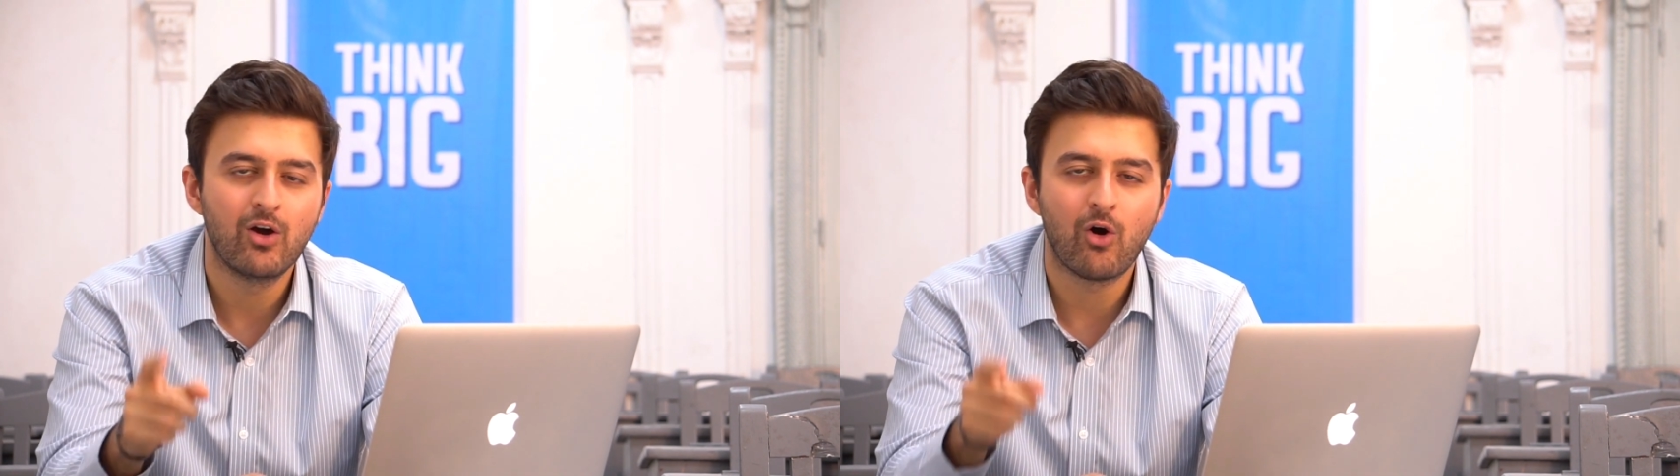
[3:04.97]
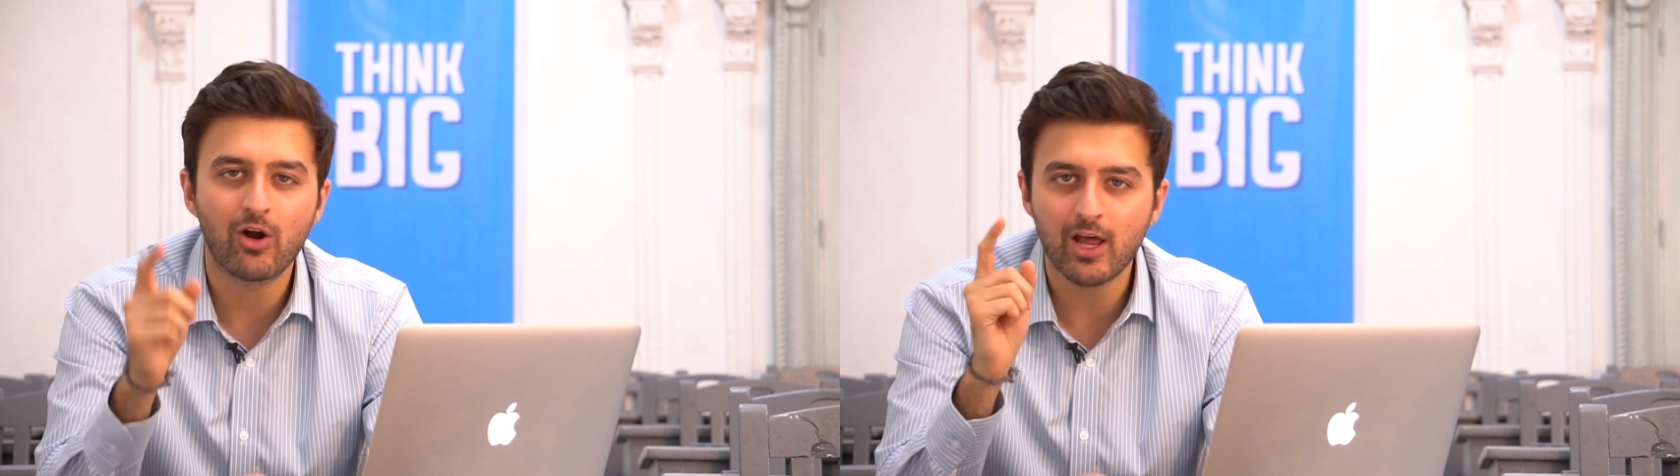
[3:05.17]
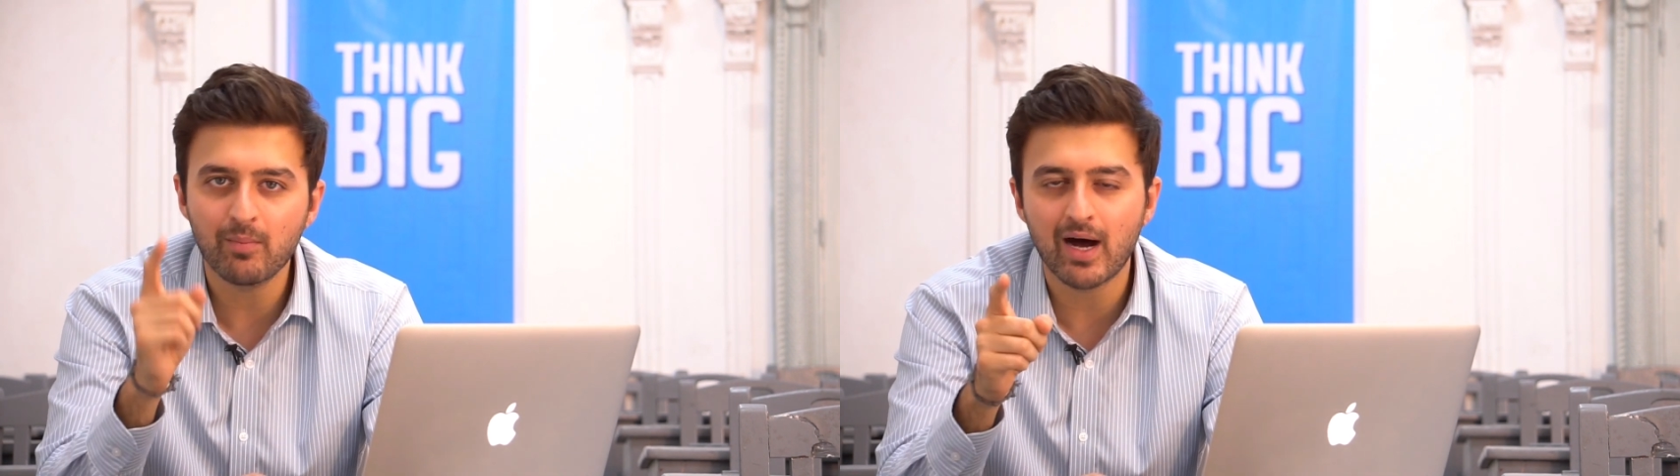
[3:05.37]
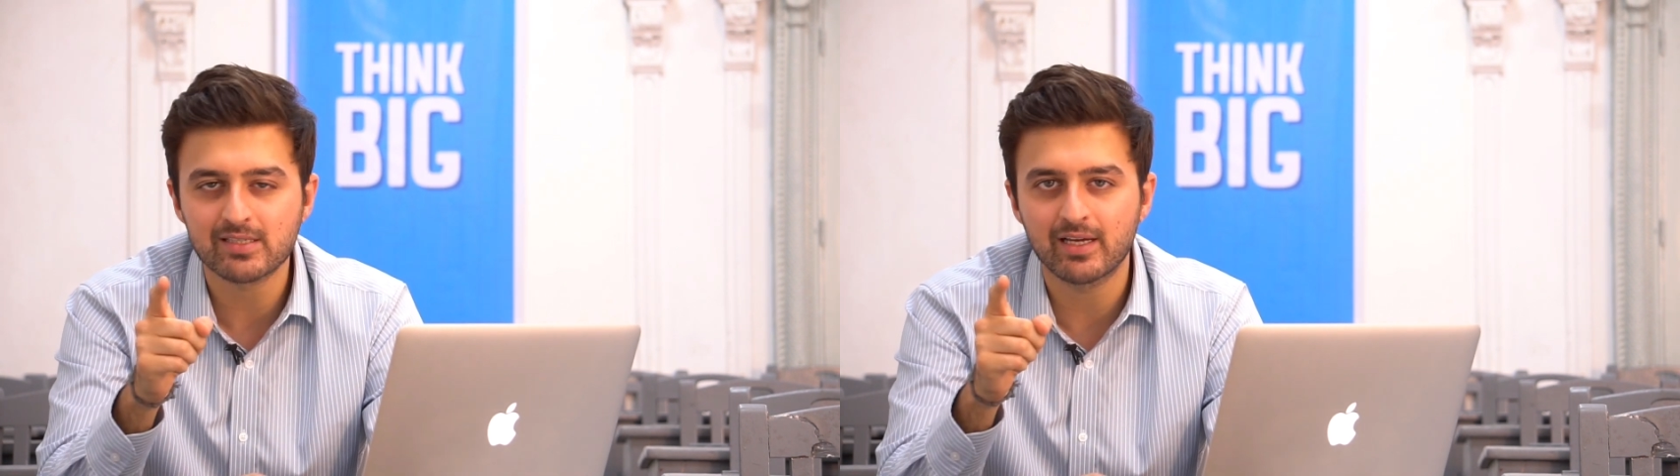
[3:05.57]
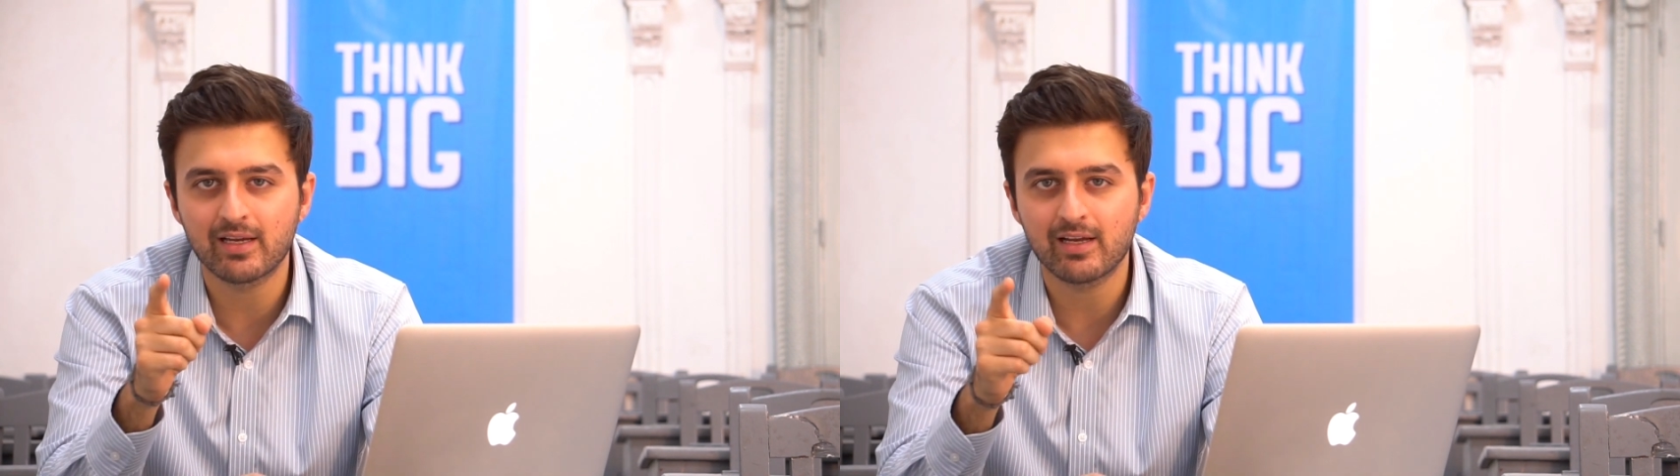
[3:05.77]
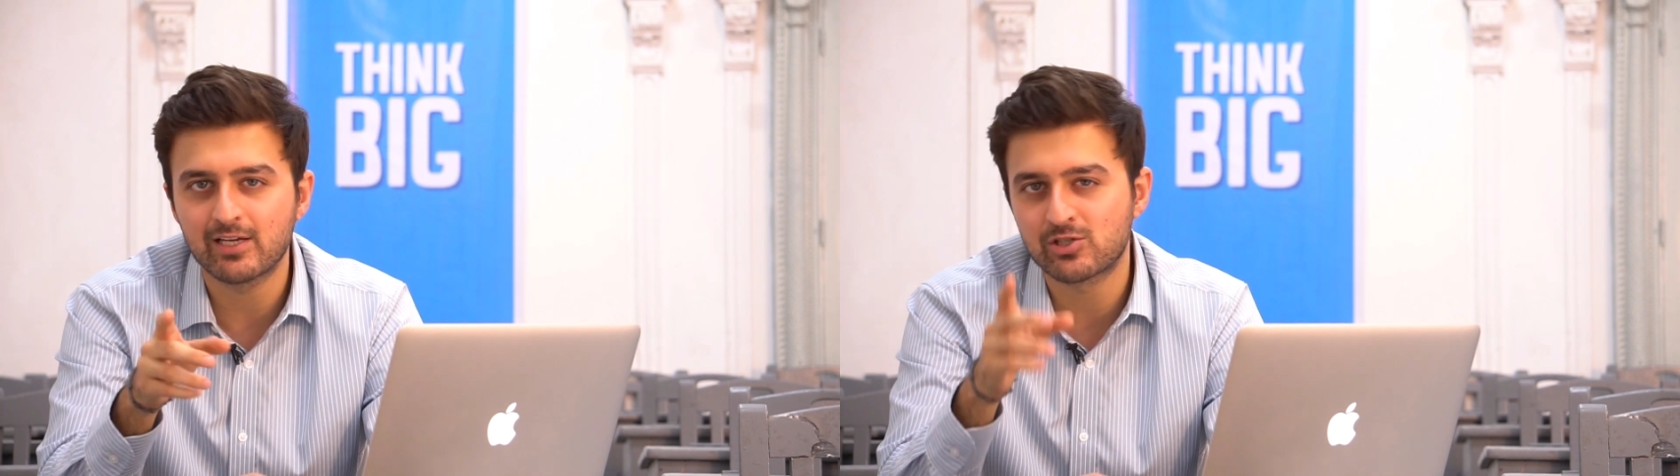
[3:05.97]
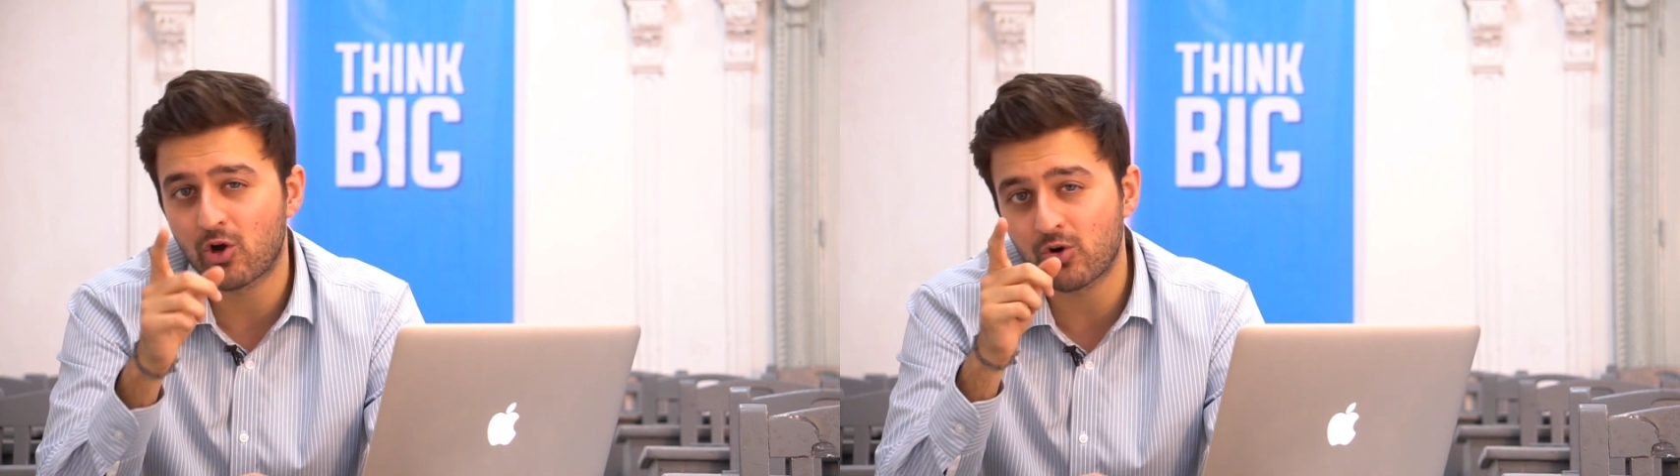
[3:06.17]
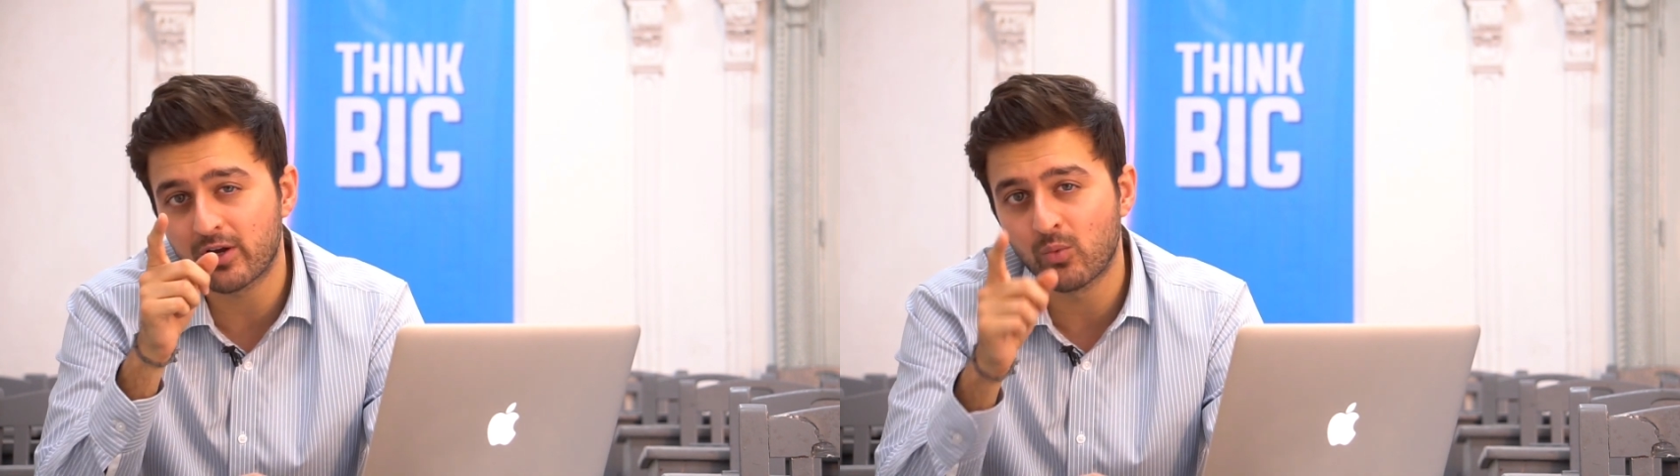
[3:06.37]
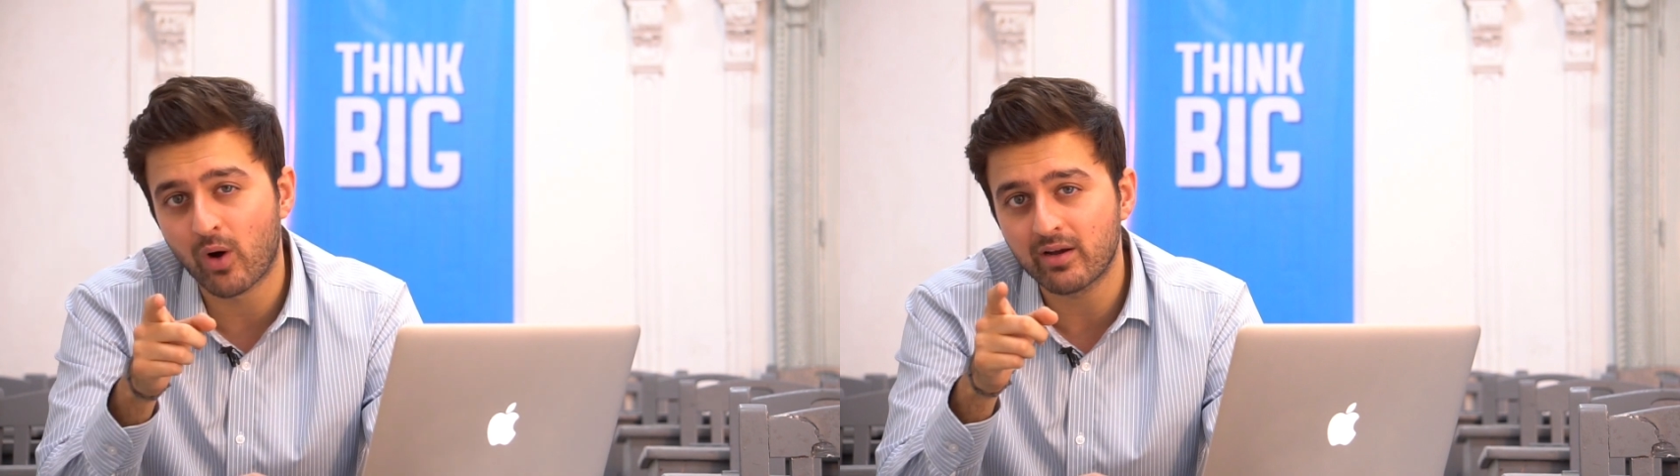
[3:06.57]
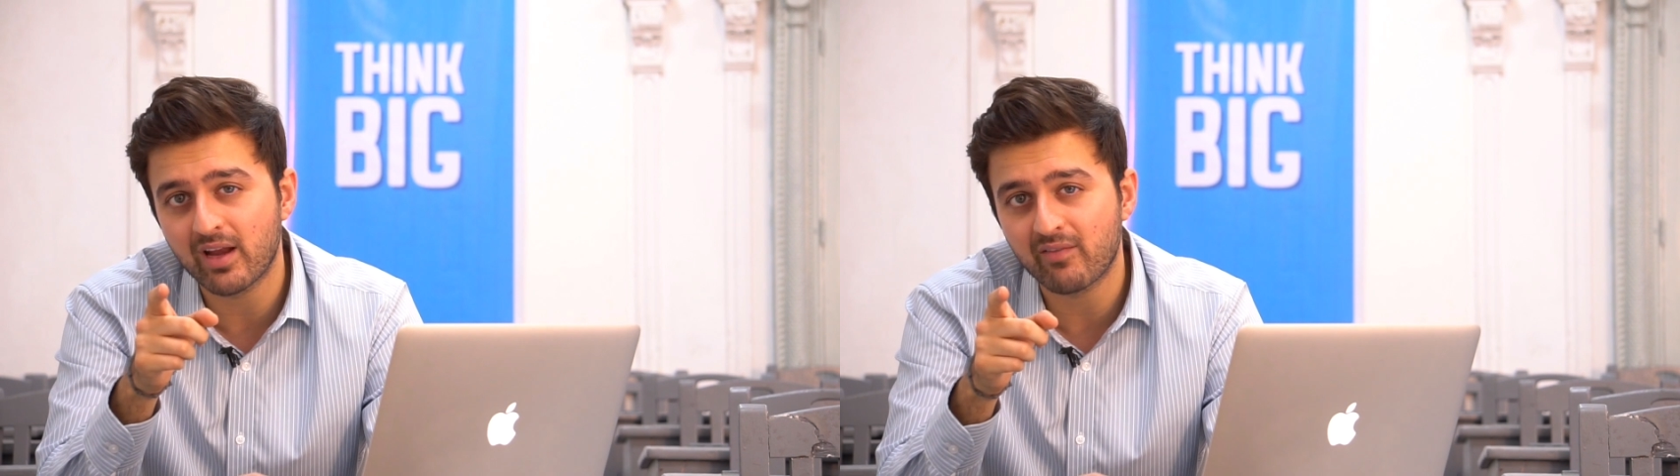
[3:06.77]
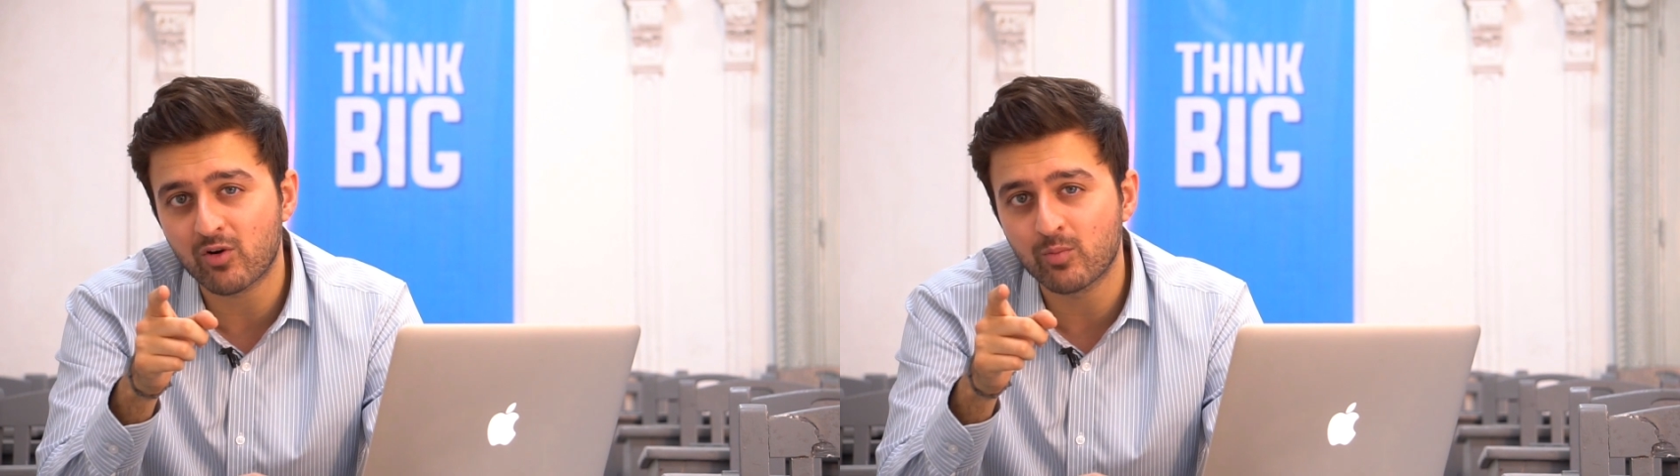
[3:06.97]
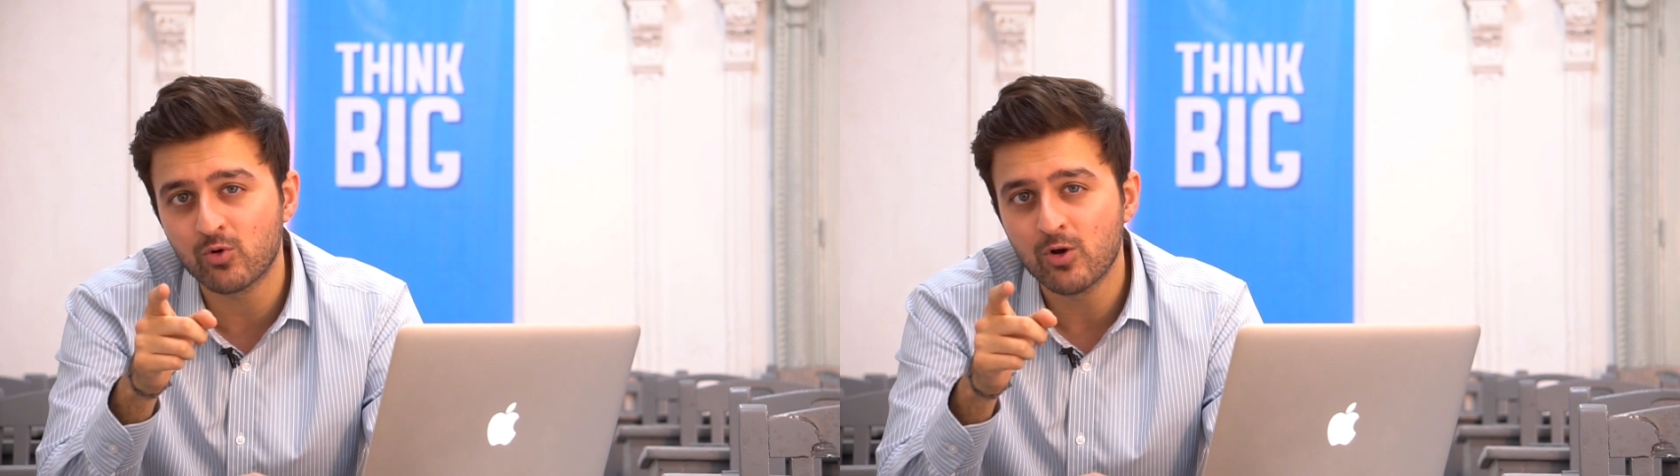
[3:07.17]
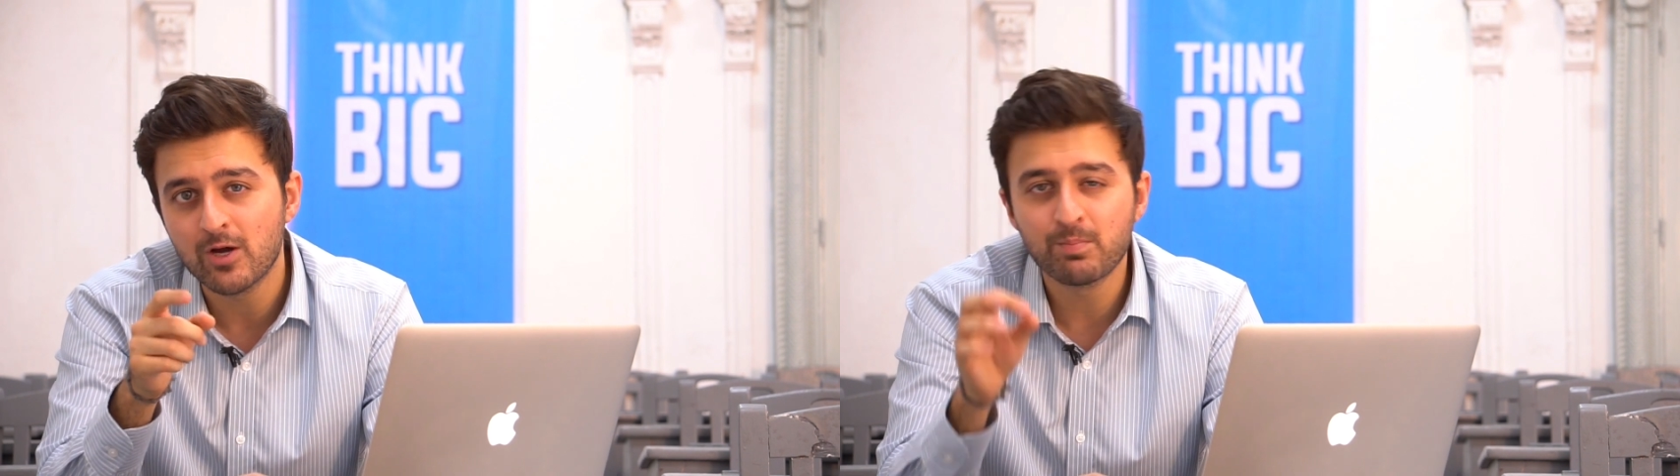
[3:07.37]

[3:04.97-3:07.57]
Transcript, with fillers: All I'm asking is not only one day from you,